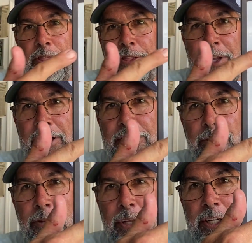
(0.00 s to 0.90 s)
These
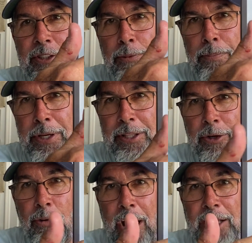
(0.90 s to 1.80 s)
little things depict the
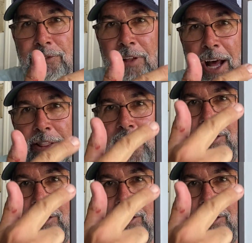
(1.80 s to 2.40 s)
grass flat. Now